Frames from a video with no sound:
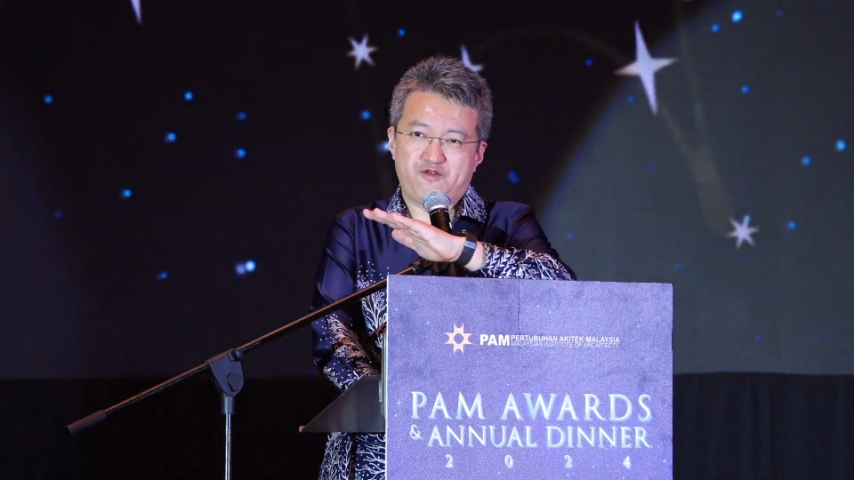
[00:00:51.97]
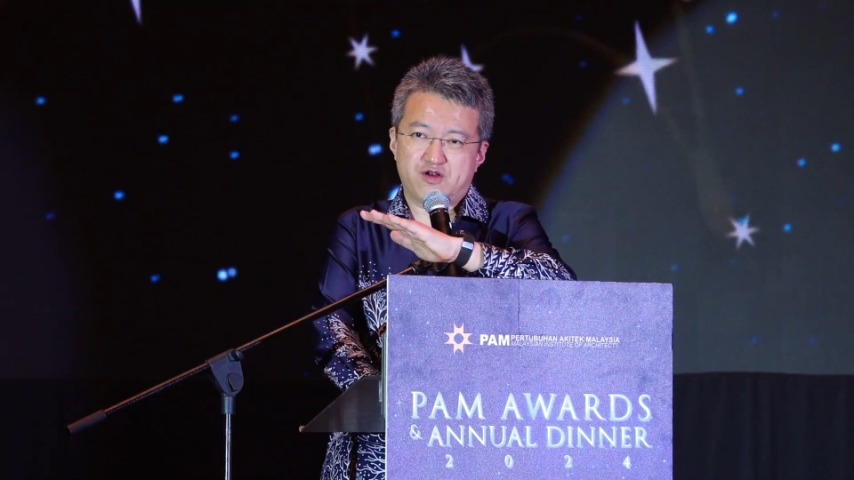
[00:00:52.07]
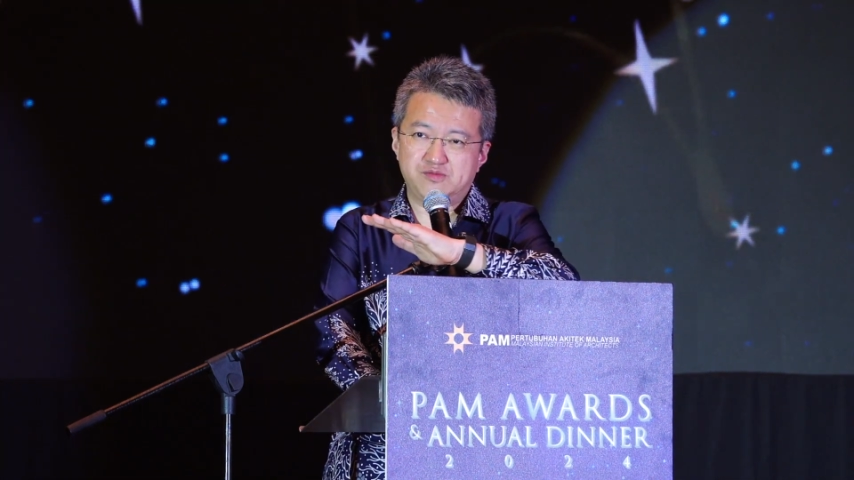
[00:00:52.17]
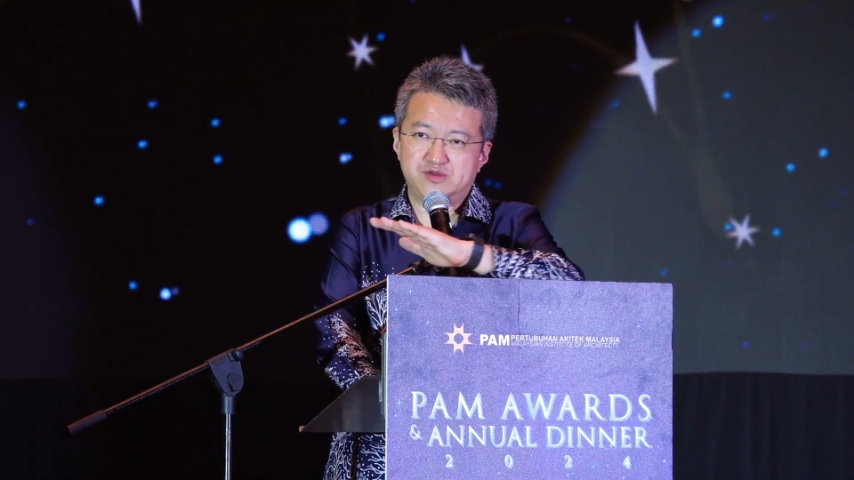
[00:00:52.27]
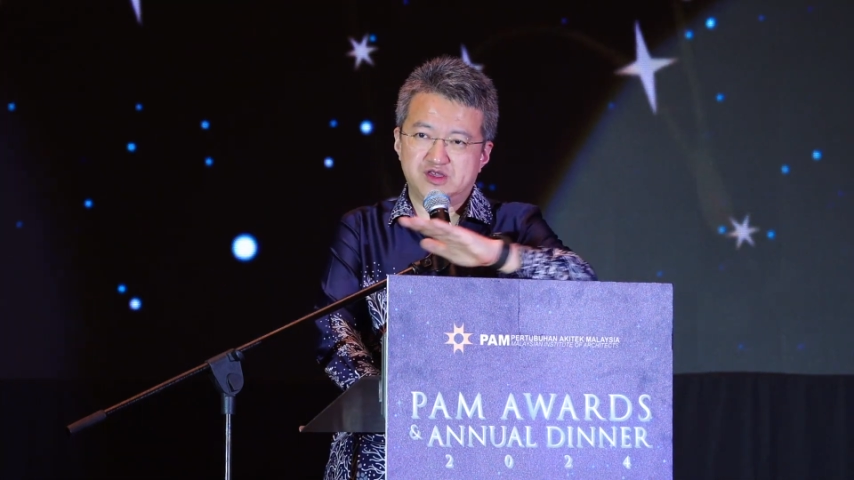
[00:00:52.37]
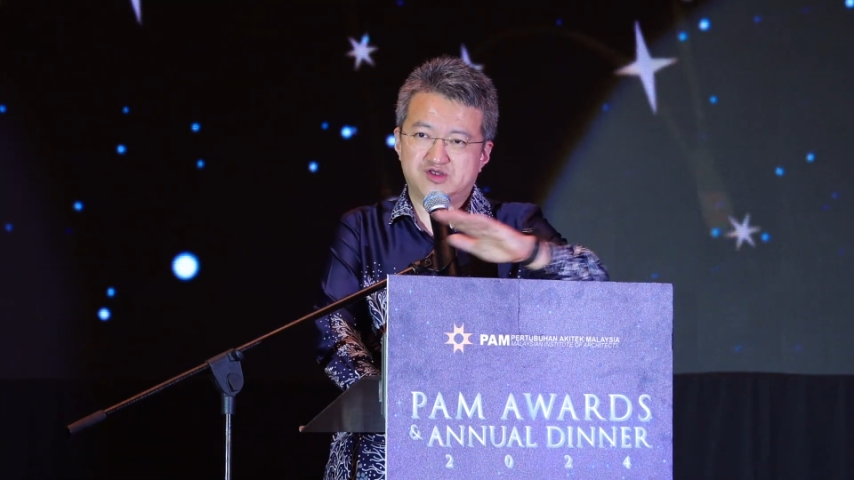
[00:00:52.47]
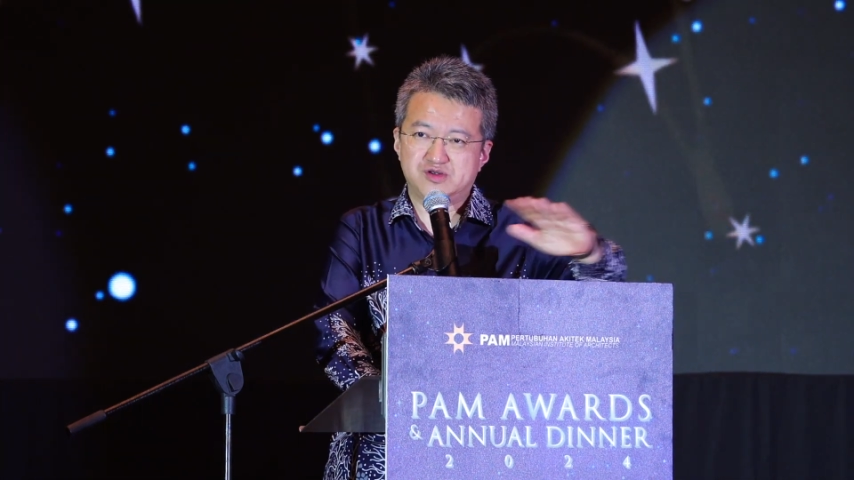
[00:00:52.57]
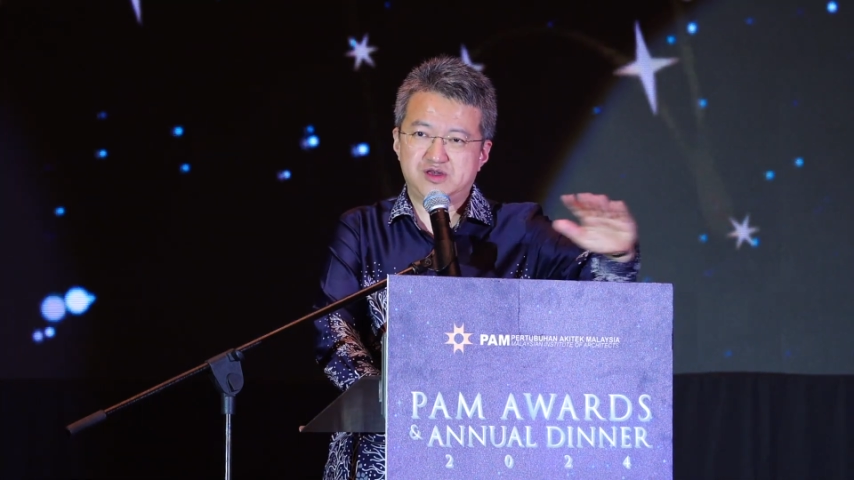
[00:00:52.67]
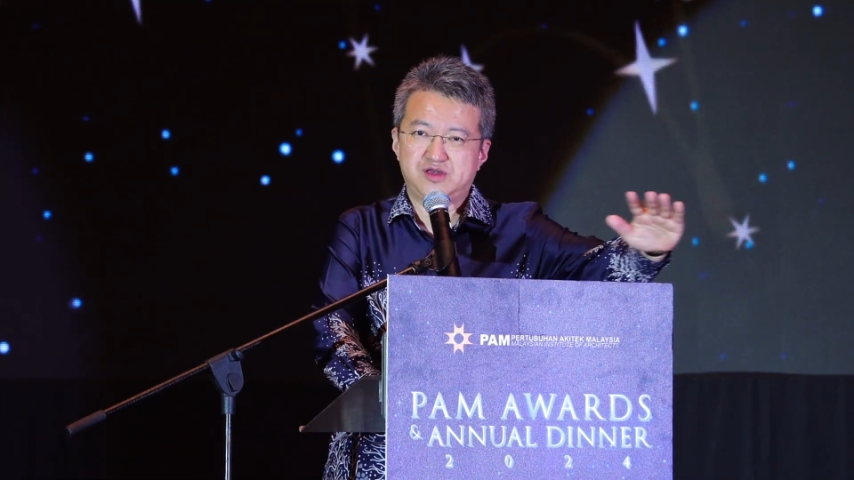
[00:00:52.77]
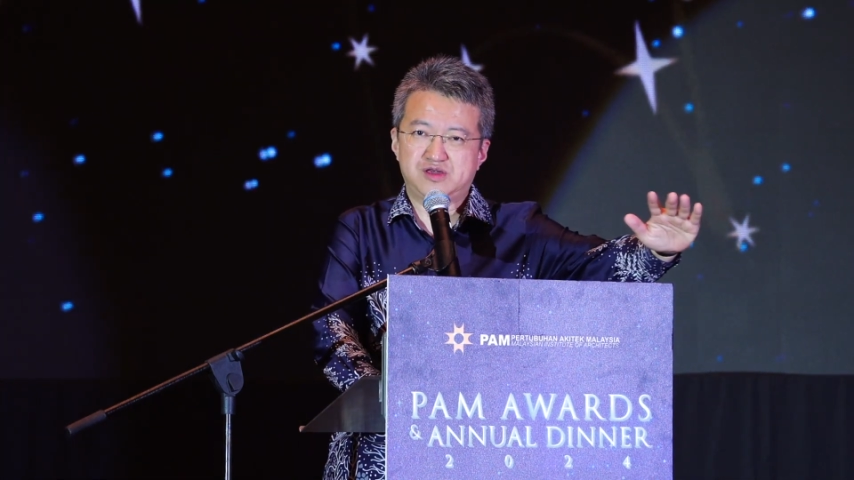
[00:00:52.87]
Foreign
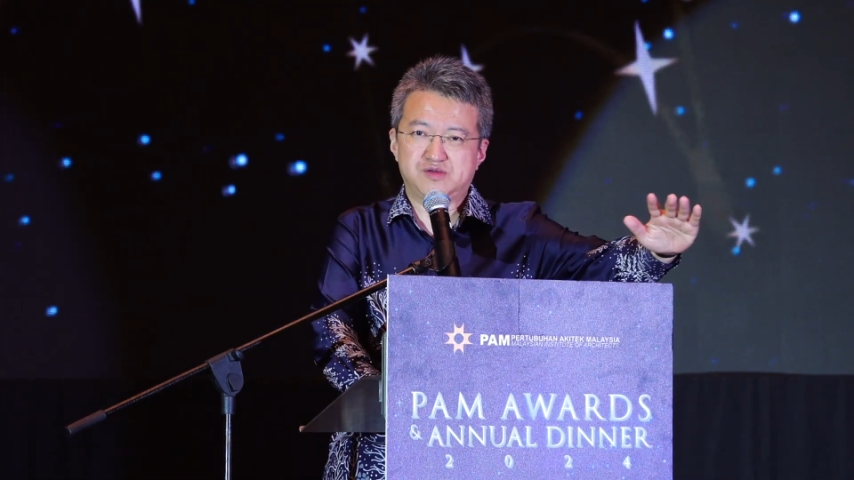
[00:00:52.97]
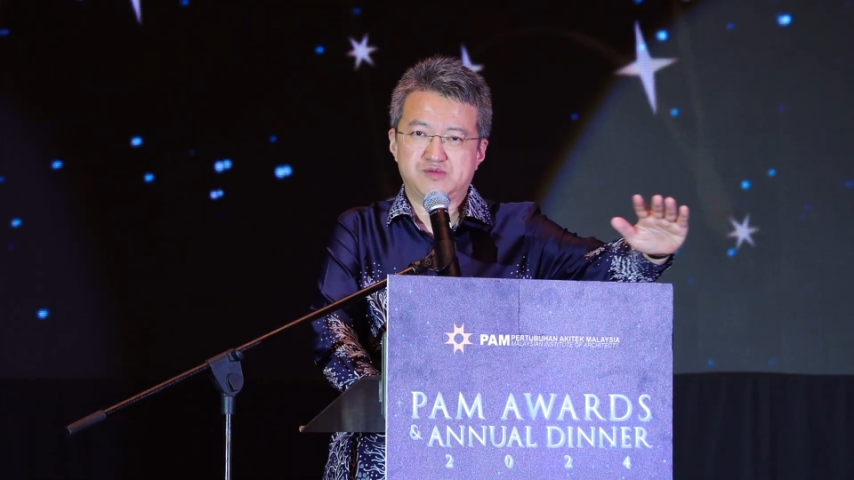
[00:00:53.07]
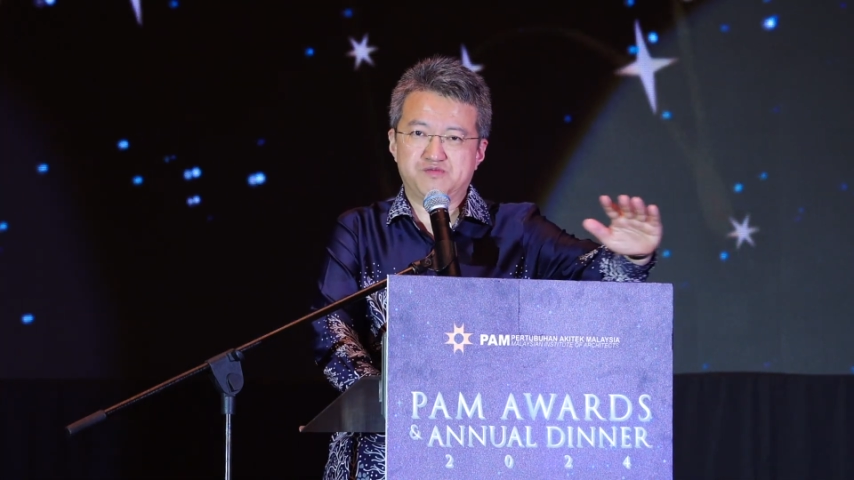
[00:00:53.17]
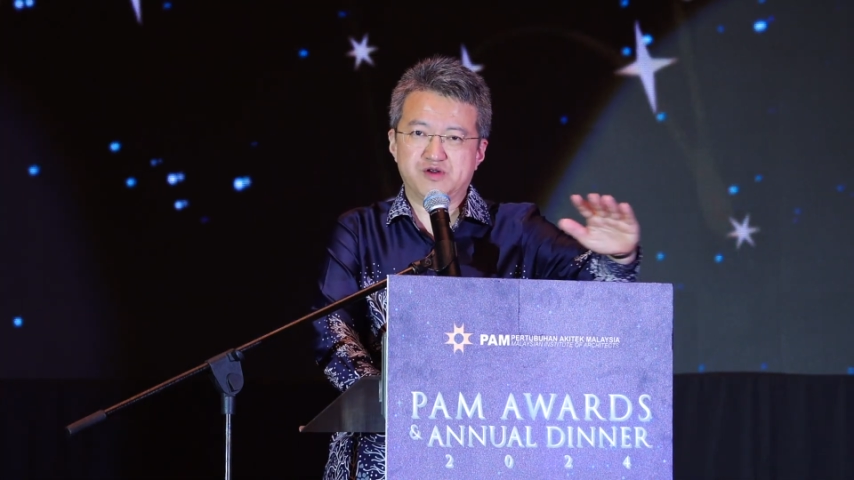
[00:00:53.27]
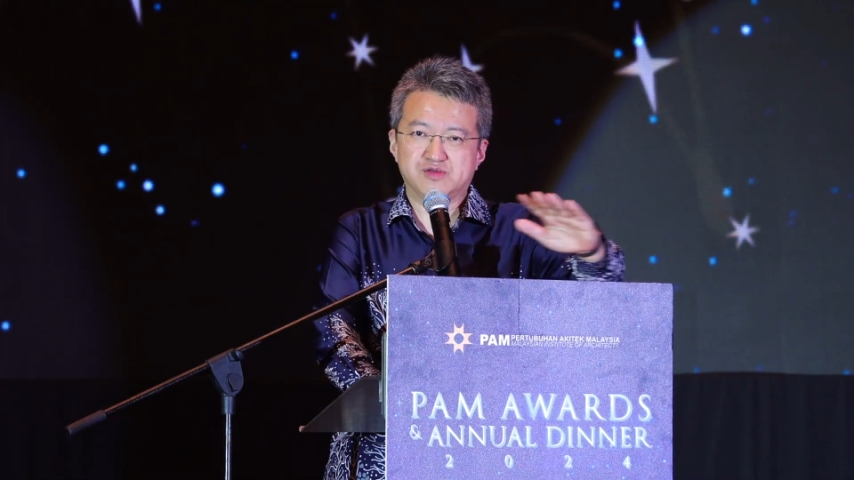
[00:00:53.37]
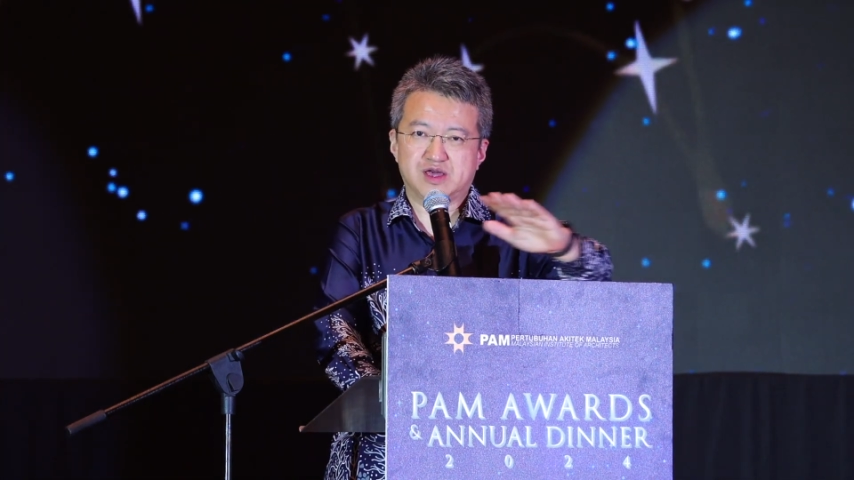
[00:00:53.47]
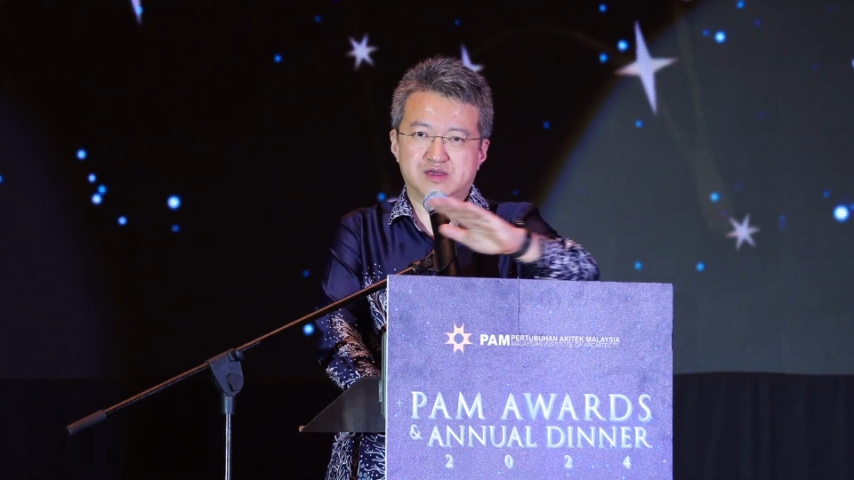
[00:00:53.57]
Ministry building,